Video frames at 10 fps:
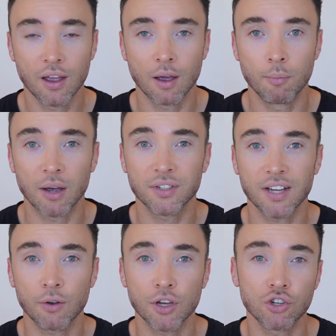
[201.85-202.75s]
and be able to
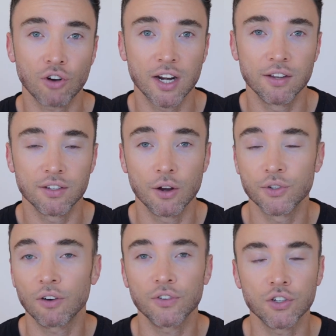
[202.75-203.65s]
tell you training
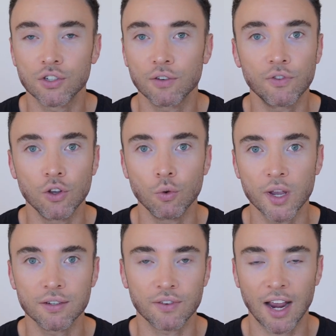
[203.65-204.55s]
zones after just a few
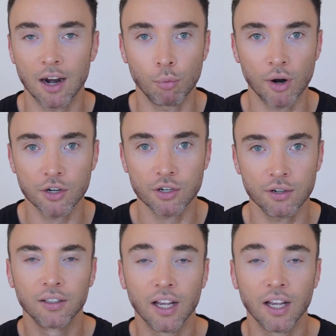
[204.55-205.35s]
weeks of calibration.